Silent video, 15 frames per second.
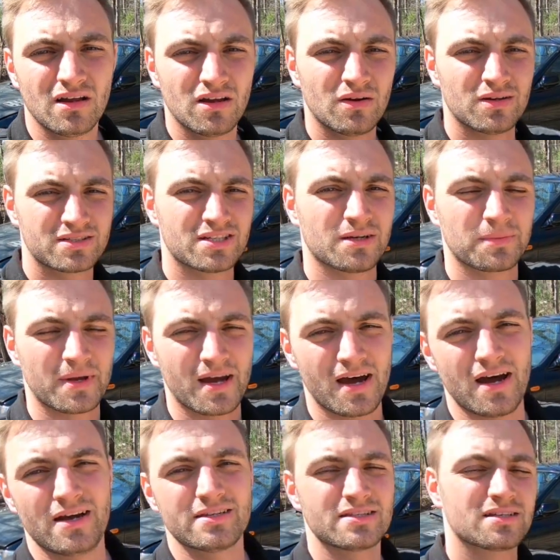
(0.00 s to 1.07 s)
What's up,
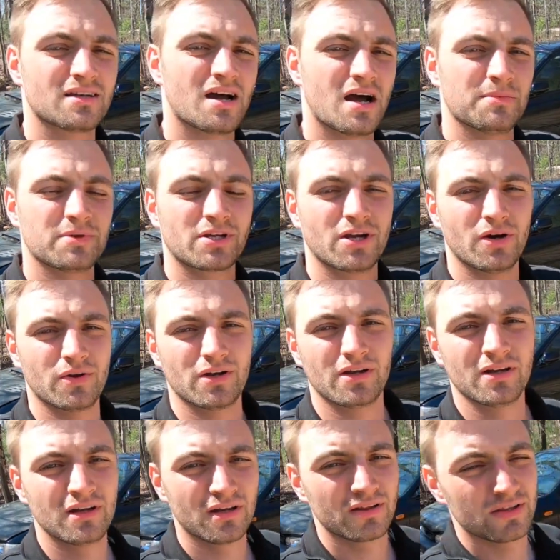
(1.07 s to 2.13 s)
guys? I'm Dakota.
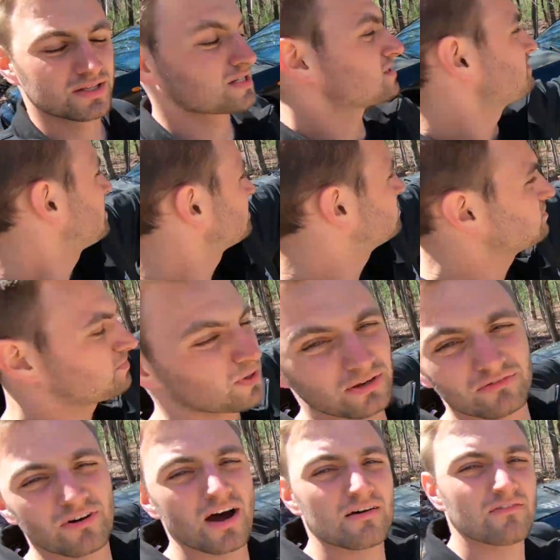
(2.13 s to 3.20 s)
This is my
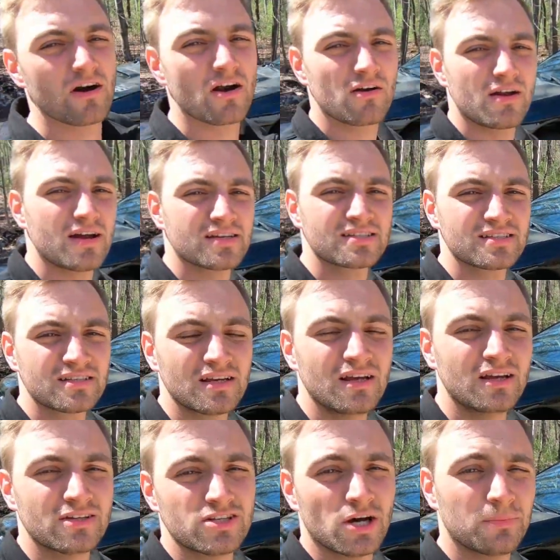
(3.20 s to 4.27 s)
2.5 RS,
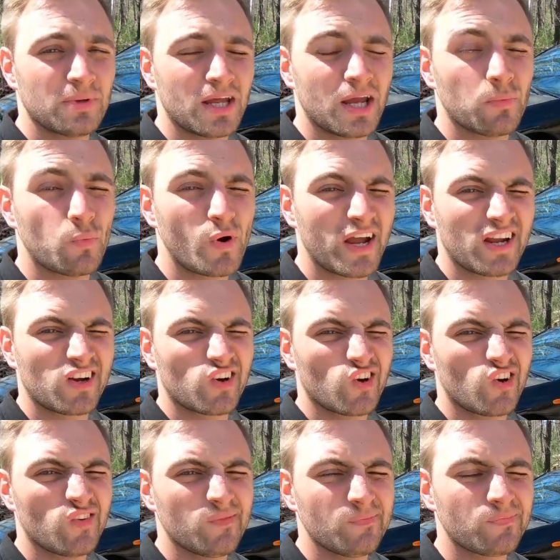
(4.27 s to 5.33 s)
dub name White
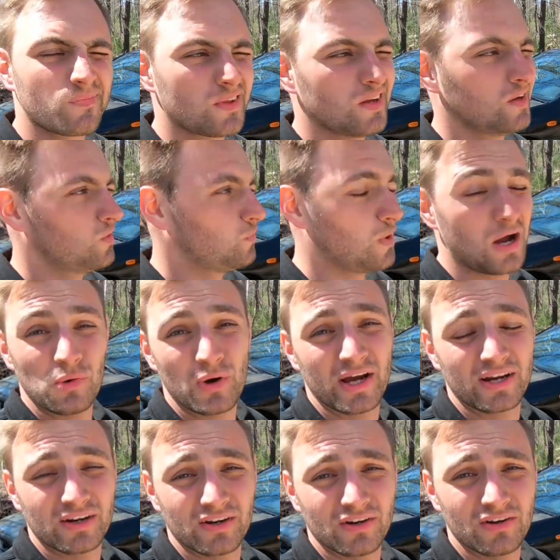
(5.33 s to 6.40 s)
Girl. Why
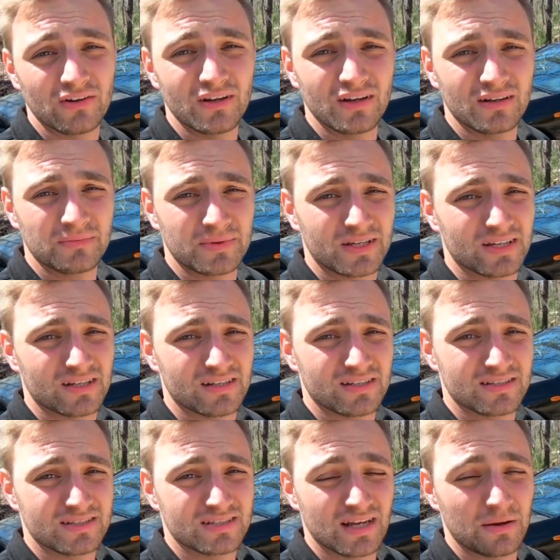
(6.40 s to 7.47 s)
White Girl?
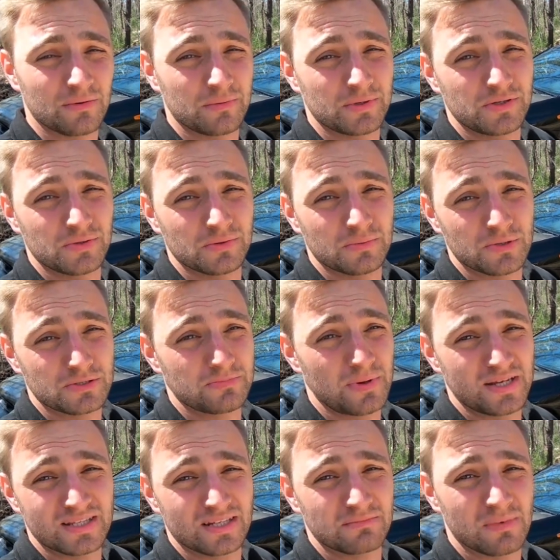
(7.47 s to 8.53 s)
Because I'm going to be doing the most
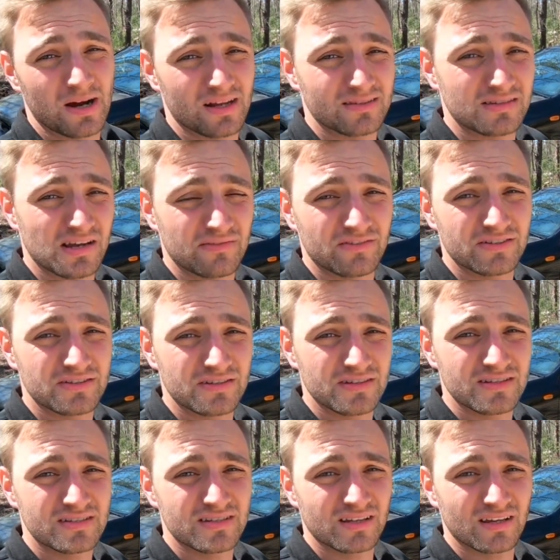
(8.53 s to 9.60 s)
basic mods ever to
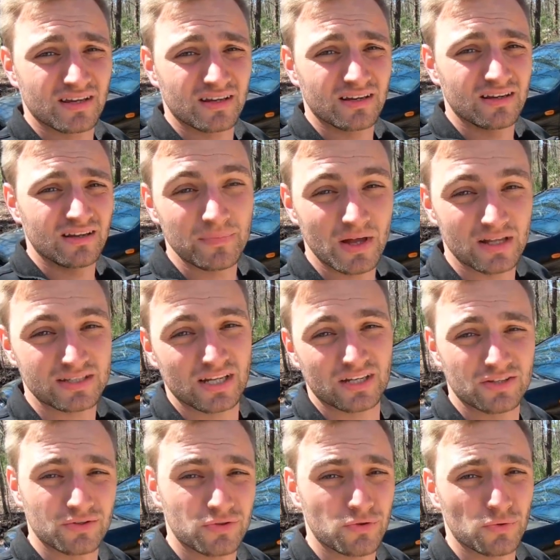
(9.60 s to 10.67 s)
this thing. I'll take
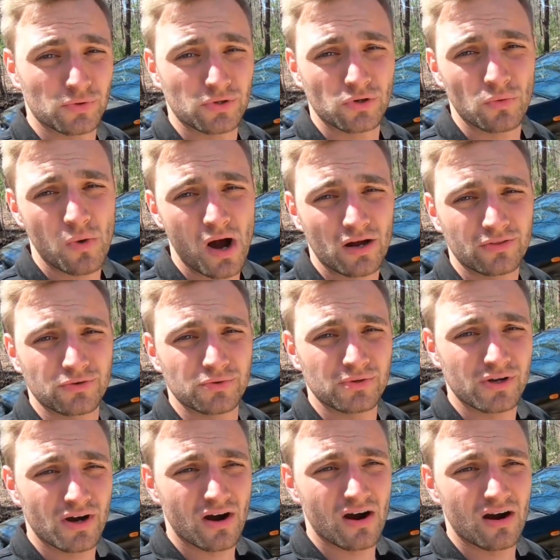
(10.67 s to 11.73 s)
you through a little walkthrough of the
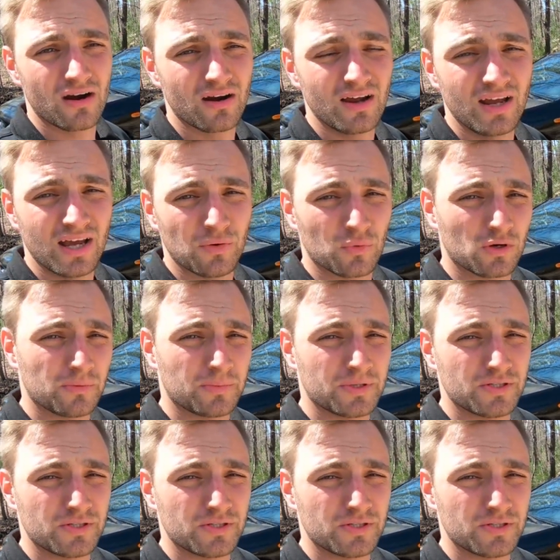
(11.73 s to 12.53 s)
car, what I'm going to be